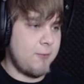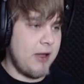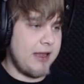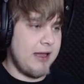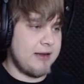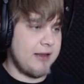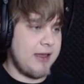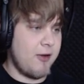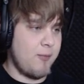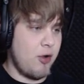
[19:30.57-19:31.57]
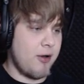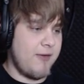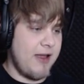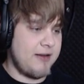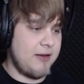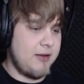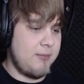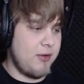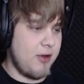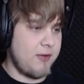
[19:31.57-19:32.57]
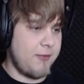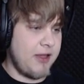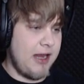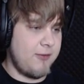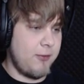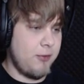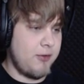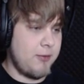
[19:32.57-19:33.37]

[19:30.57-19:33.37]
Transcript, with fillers: Why can't I carry more of that? Because of a canned food?